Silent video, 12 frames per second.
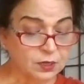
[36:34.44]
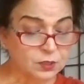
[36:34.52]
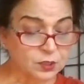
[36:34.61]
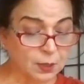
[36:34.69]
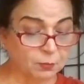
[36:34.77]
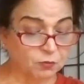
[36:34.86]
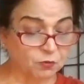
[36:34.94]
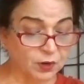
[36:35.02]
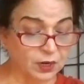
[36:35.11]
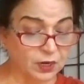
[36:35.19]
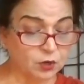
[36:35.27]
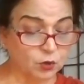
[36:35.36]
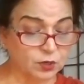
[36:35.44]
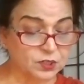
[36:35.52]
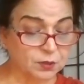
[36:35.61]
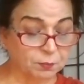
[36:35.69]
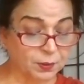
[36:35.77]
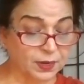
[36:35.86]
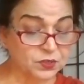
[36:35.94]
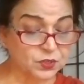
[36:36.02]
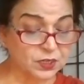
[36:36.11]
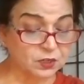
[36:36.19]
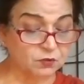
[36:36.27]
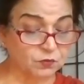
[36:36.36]
subvert or suppress
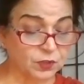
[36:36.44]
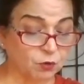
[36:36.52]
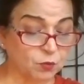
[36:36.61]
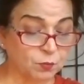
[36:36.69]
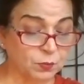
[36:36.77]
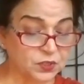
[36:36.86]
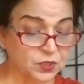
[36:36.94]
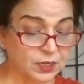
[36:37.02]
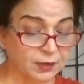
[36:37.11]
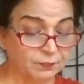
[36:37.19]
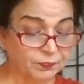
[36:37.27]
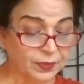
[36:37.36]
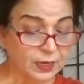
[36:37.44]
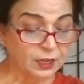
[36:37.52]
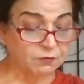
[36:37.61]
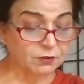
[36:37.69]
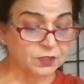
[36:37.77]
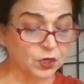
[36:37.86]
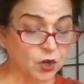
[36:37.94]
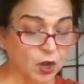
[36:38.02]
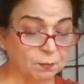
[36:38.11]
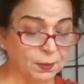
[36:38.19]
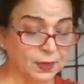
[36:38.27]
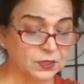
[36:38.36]
it without mercy. He was a
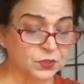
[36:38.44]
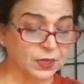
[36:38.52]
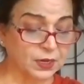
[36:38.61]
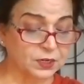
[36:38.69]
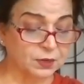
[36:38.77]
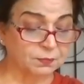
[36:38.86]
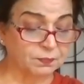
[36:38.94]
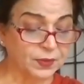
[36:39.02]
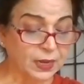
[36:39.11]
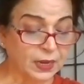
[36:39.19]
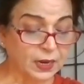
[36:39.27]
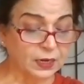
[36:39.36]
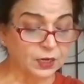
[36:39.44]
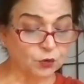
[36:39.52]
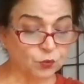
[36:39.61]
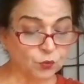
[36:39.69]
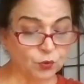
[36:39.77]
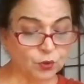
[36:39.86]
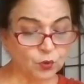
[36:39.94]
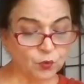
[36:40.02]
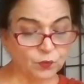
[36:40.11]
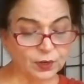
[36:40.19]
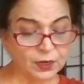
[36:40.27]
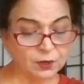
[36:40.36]
complex kingdom and he ruled
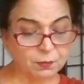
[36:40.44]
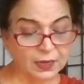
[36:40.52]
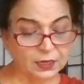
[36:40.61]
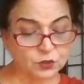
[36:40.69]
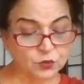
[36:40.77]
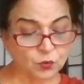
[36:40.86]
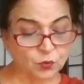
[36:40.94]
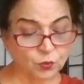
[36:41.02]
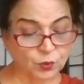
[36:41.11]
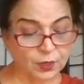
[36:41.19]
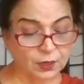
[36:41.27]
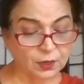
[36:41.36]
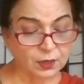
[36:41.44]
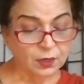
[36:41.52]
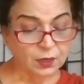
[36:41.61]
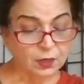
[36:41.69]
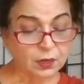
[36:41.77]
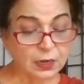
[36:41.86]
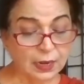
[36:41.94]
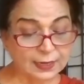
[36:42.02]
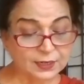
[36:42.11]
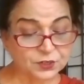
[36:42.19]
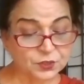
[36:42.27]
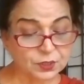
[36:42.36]
over it by his own
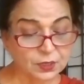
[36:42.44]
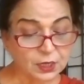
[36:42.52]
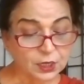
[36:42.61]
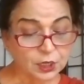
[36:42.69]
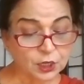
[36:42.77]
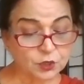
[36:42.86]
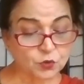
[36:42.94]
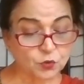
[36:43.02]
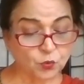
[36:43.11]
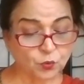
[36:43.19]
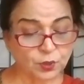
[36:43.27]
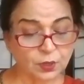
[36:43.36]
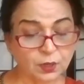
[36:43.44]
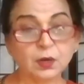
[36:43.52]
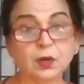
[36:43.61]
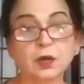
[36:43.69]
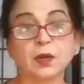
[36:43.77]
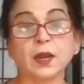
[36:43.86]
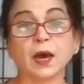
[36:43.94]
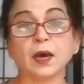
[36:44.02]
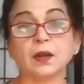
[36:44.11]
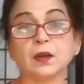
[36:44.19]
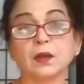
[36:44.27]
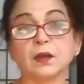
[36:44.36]
lights, his own
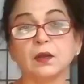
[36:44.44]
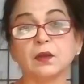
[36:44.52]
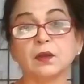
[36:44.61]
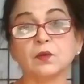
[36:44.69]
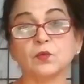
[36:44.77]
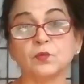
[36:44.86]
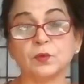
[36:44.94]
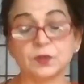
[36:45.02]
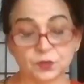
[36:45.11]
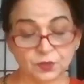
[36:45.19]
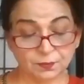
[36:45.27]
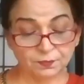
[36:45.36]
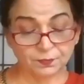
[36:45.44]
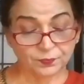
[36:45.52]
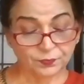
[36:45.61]
dark wisdom.